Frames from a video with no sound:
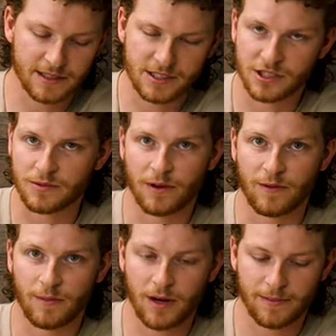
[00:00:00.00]
This is just one
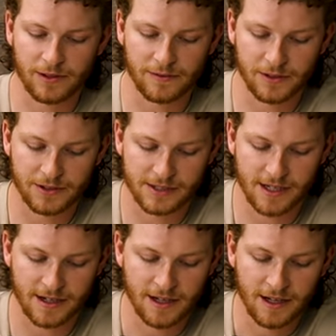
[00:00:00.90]
of our popular filters
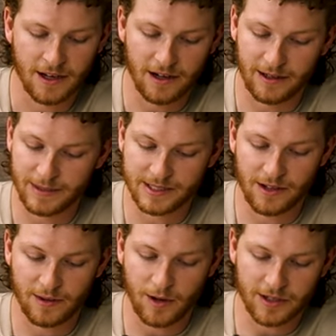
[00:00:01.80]
that is
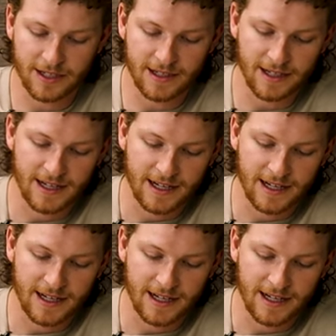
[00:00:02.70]
on the market.